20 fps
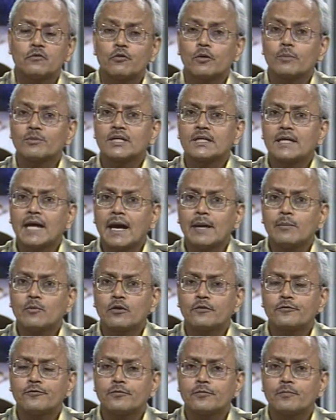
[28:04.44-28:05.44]
From the time
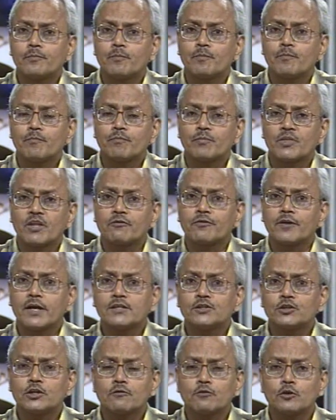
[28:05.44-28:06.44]
of the
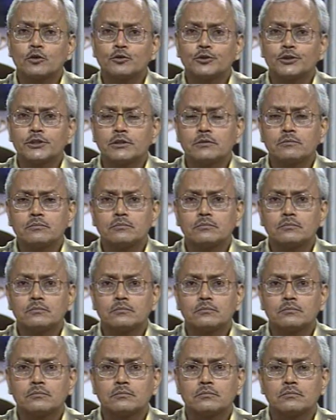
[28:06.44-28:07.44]
French Revolution
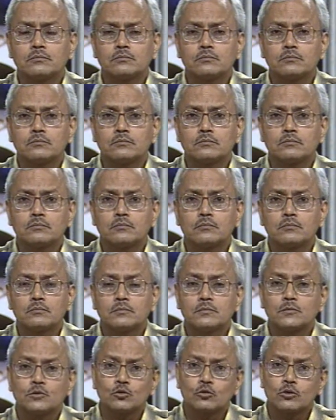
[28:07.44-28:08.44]

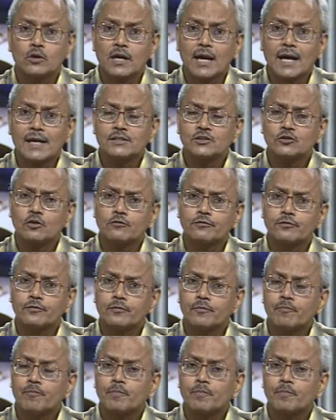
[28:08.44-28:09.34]
to the rise of